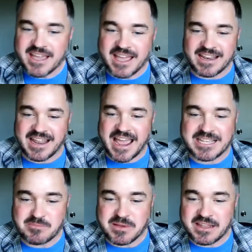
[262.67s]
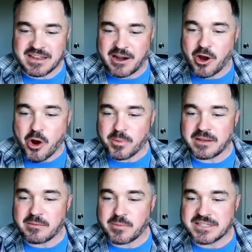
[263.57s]
And it has been our
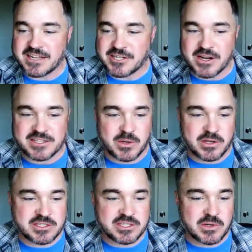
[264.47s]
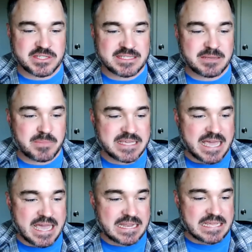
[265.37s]
opening presenter at Soil School since it
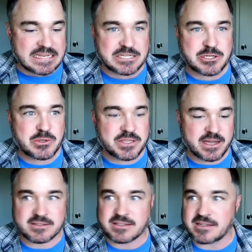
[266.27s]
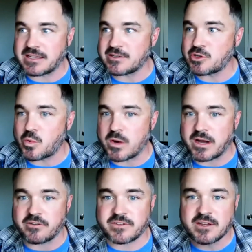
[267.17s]
began in
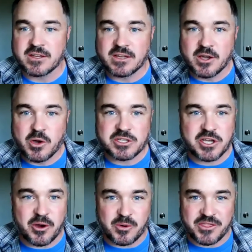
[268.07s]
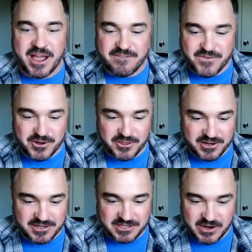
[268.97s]
2012. So without
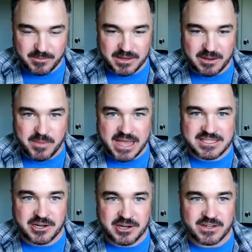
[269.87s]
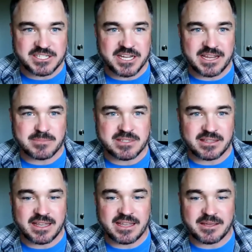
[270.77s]
further ado, I'm going to pass it over to James
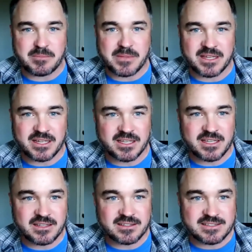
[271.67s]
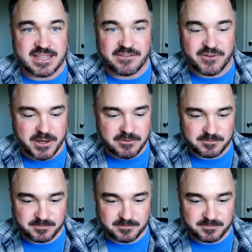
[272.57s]
and let him take it from me.